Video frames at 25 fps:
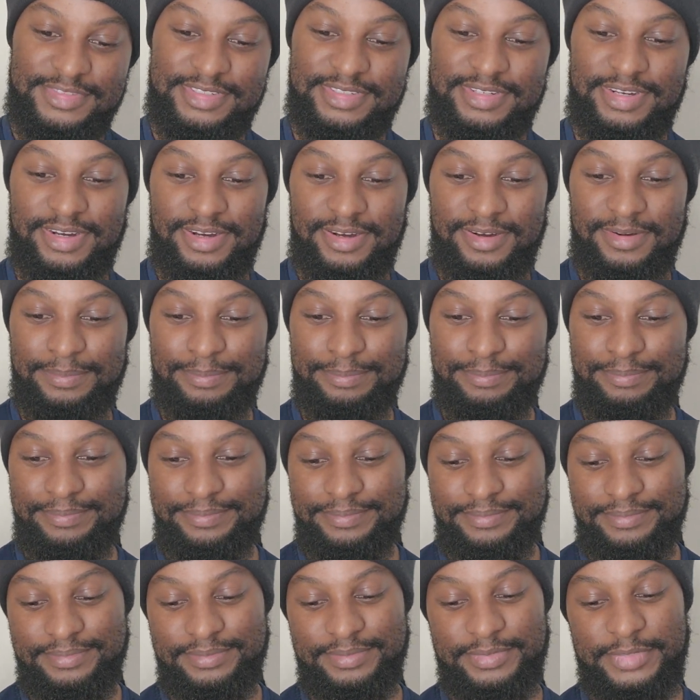
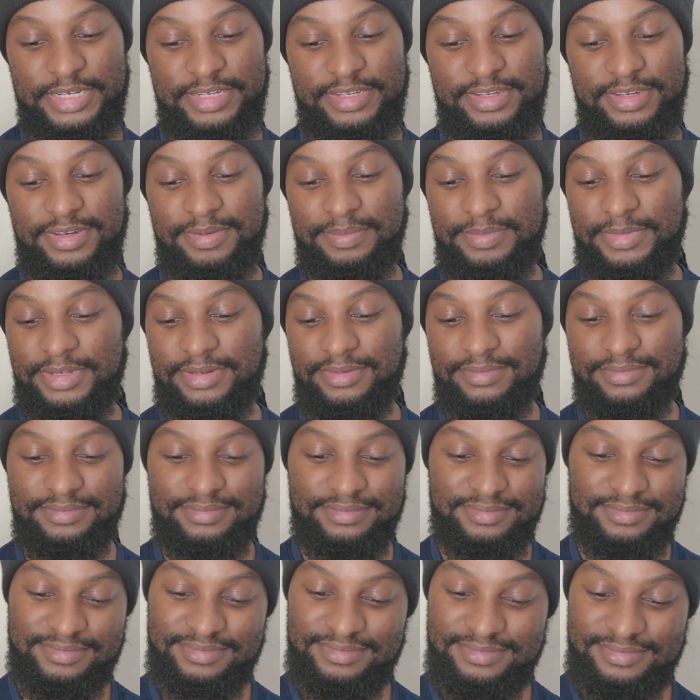But yeah, man,
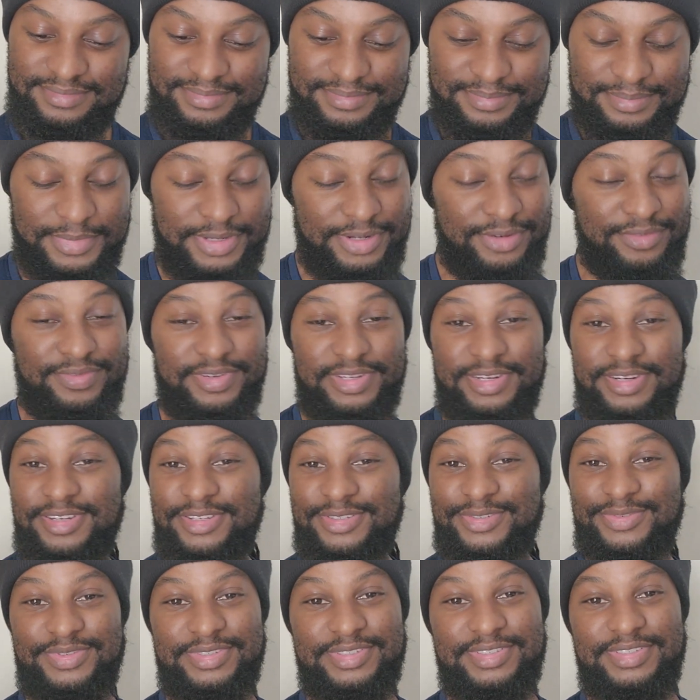
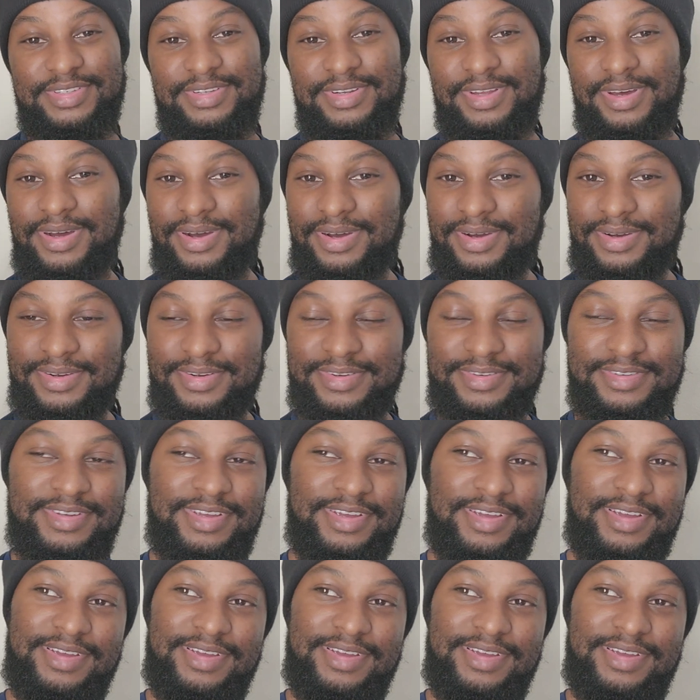Benavidez was a dog.